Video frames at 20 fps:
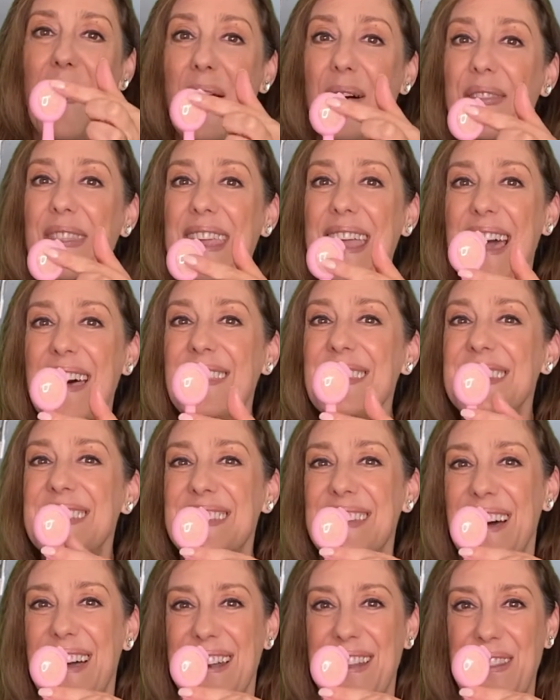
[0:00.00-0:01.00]
On the other
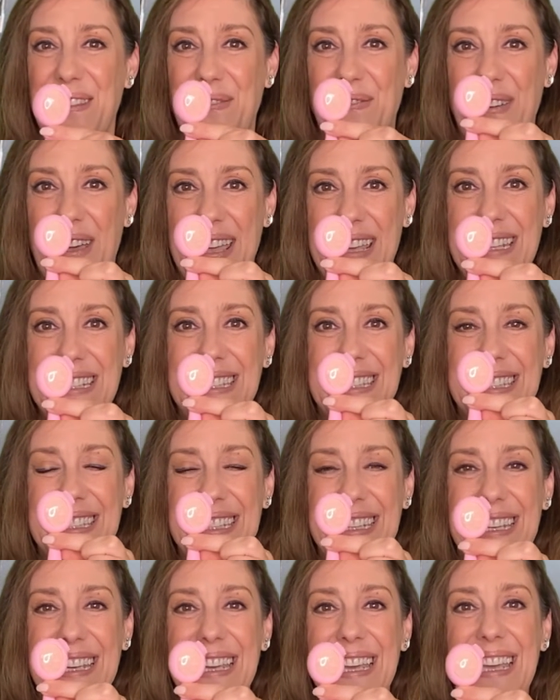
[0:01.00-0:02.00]
side of the face
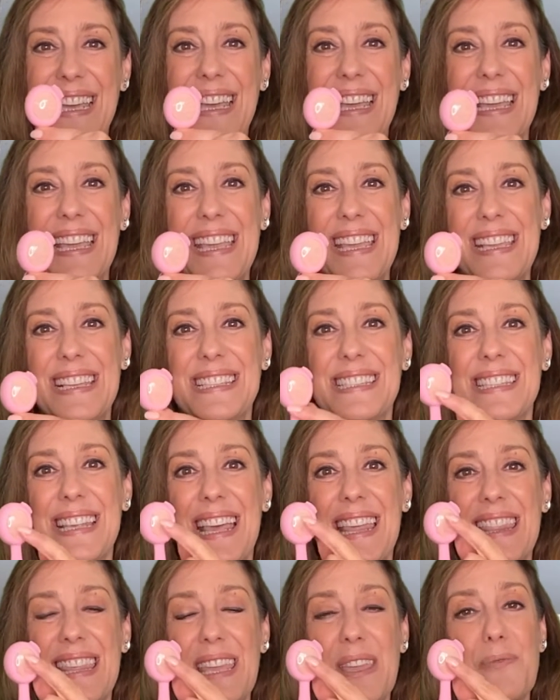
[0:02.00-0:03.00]
is
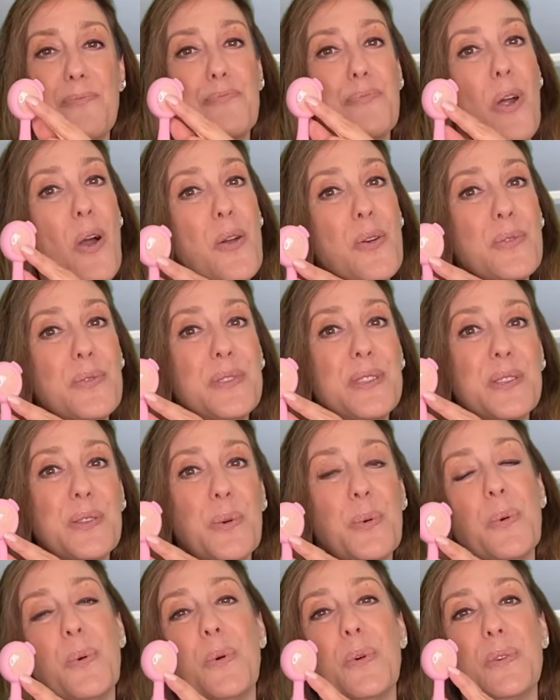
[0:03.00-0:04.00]
the rose
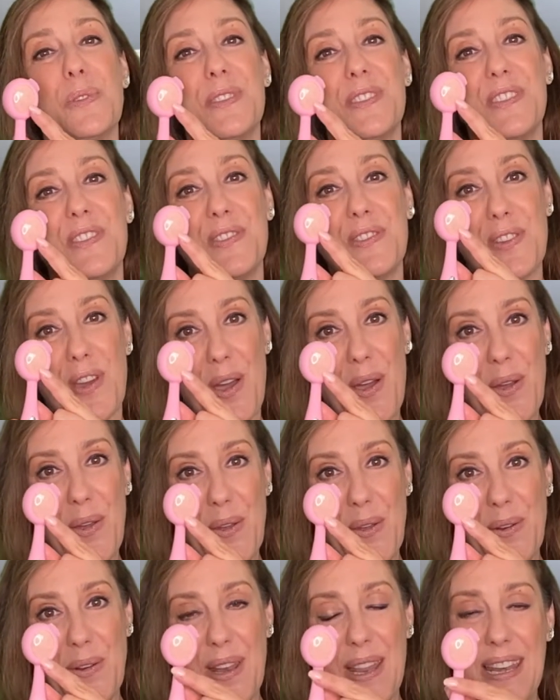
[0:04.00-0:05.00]
quartz
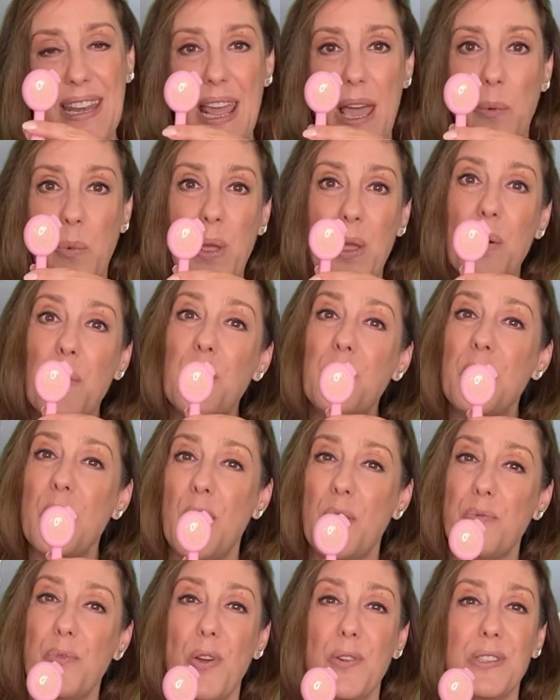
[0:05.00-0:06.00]
stone. Now we all
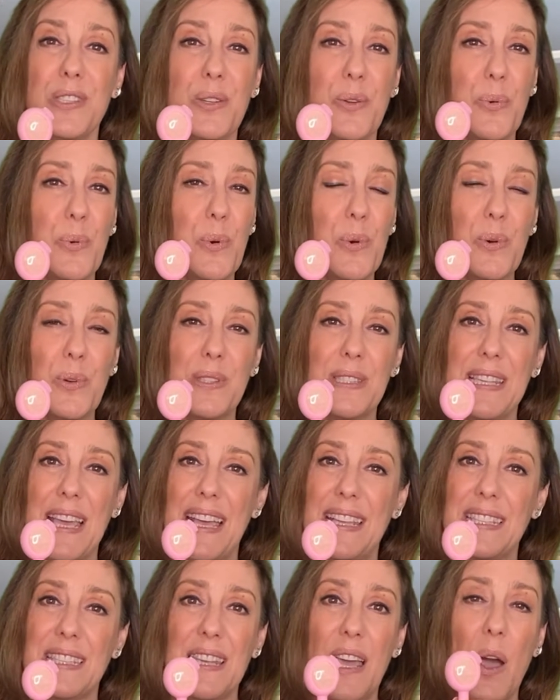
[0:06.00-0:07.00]
know rose quartz
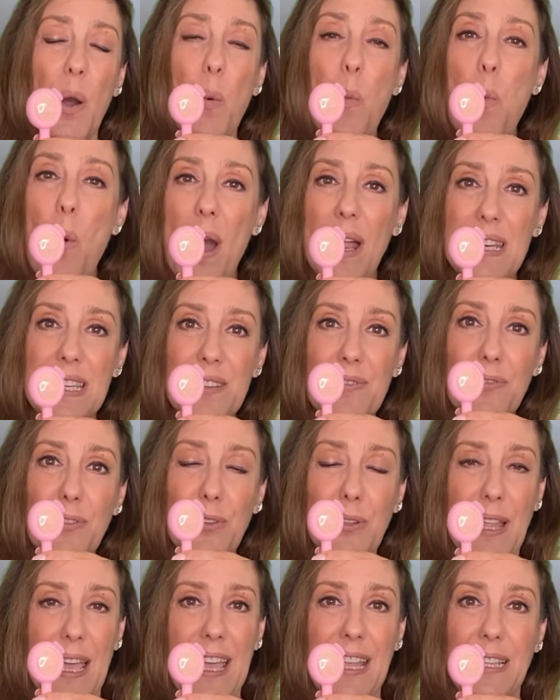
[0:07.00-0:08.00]
has
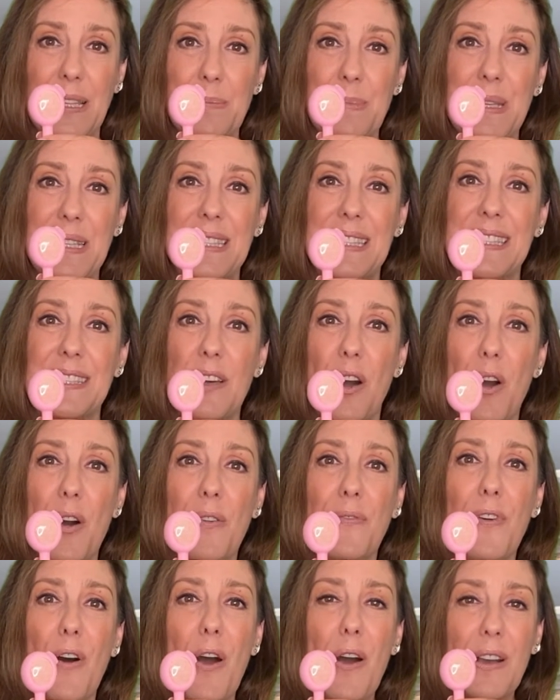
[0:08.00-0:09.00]
wonderful elements
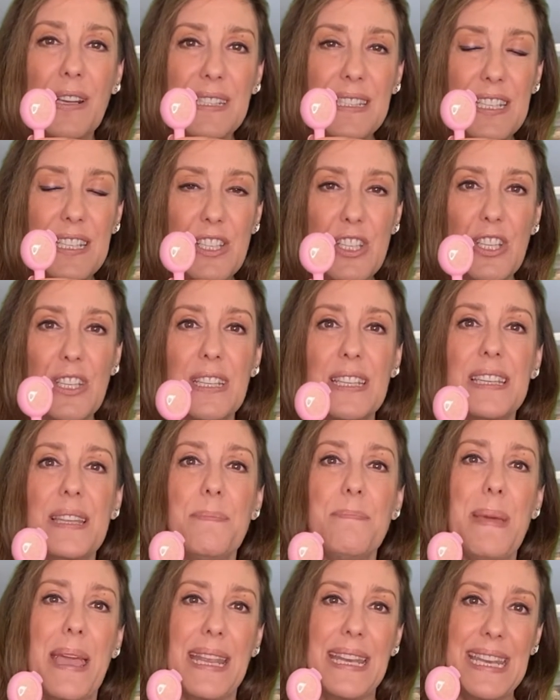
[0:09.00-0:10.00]
of oxygen,
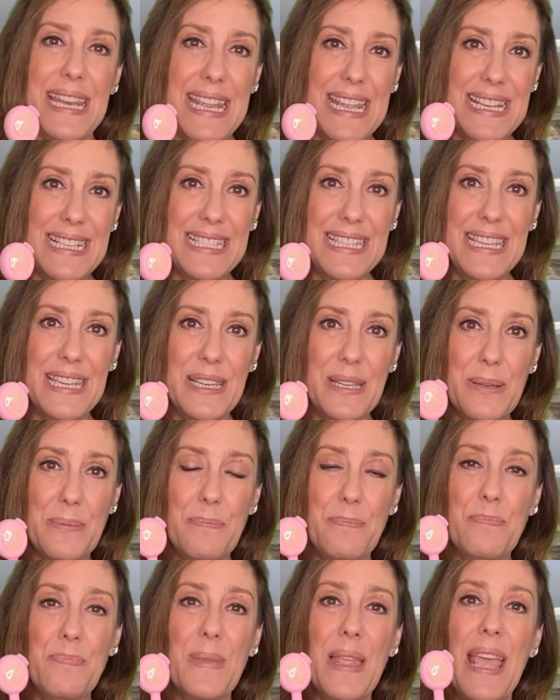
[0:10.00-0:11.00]

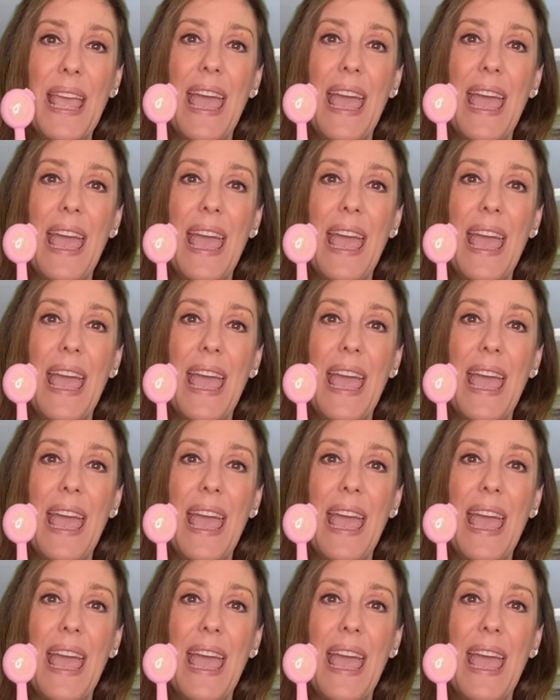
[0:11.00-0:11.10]
magnesium,